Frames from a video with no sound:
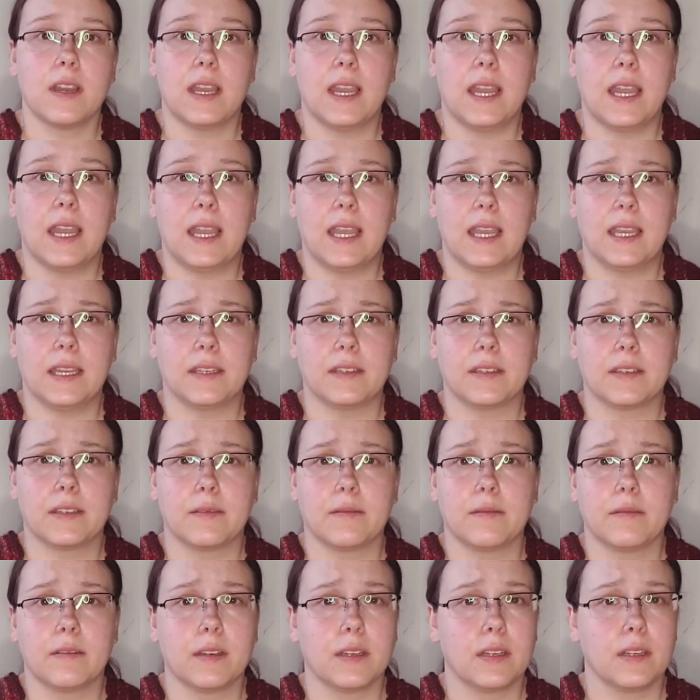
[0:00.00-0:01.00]
And
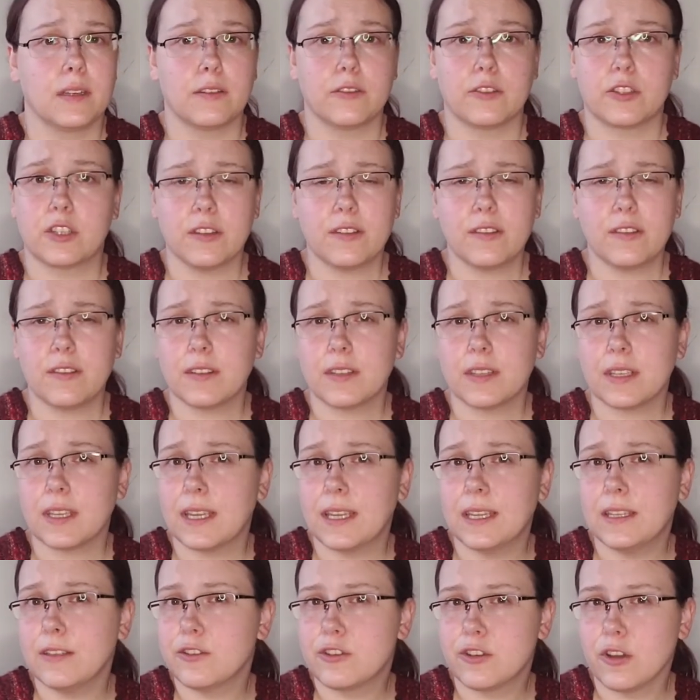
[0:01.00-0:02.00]
just
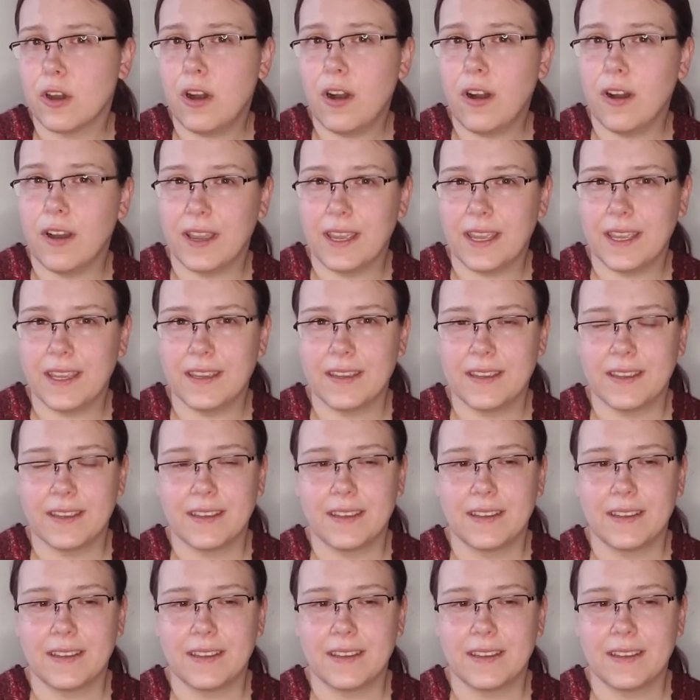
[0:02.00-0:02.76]
enjoy